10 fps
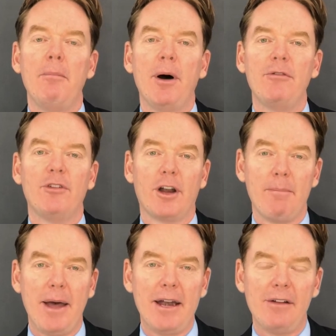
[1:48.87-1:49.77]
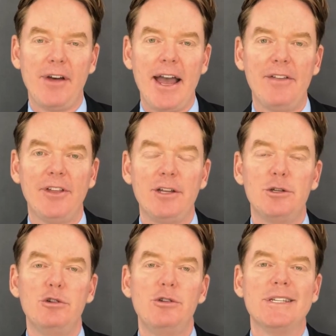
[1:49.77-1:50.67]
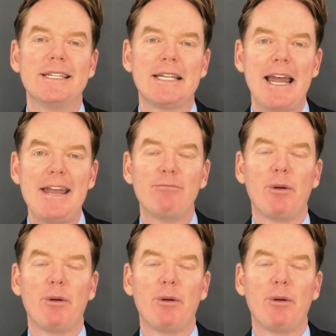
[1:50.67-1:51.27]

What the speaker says: But for competitive athletes who do the same